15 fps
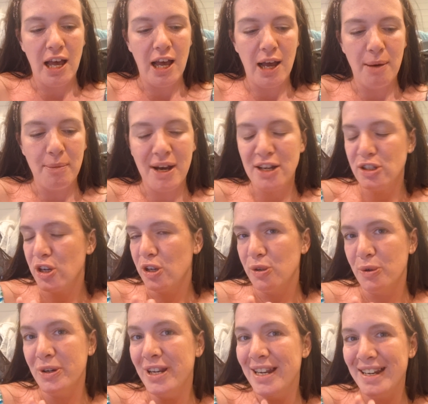I
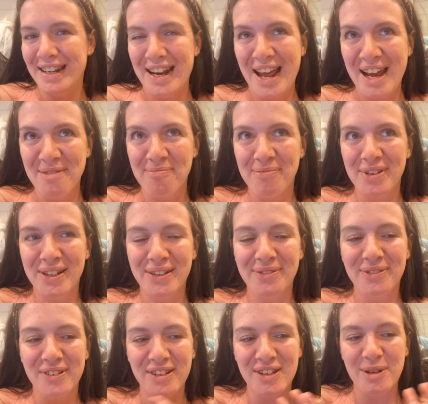downloaded an app
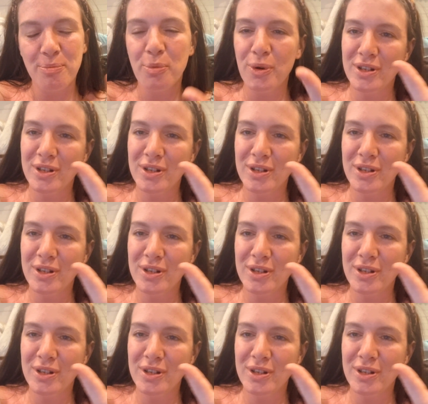where you